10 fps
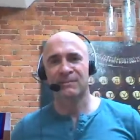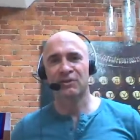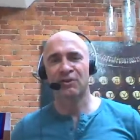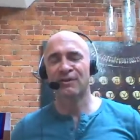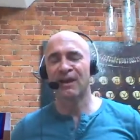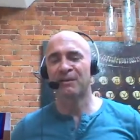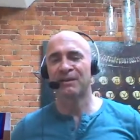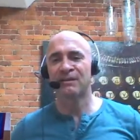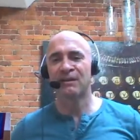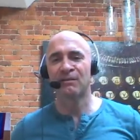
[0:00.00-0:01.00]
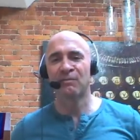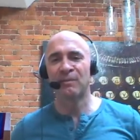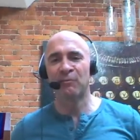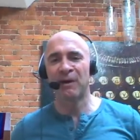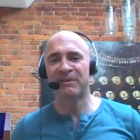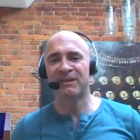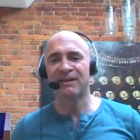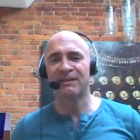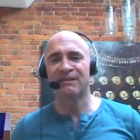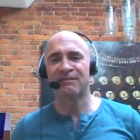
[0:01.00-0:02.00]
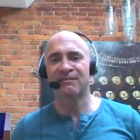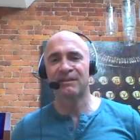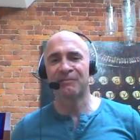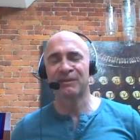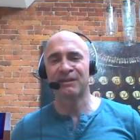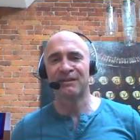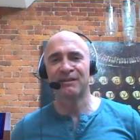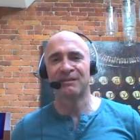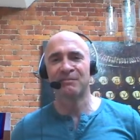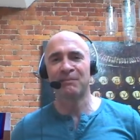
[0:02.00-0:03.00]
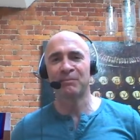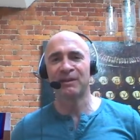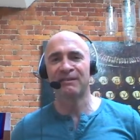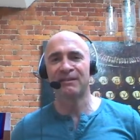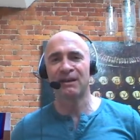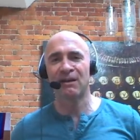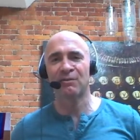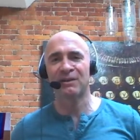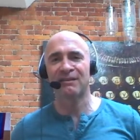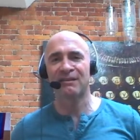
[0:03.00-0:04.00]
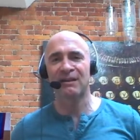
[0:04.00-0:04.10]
Sure. I mean, my website is definitely the main place to go. It is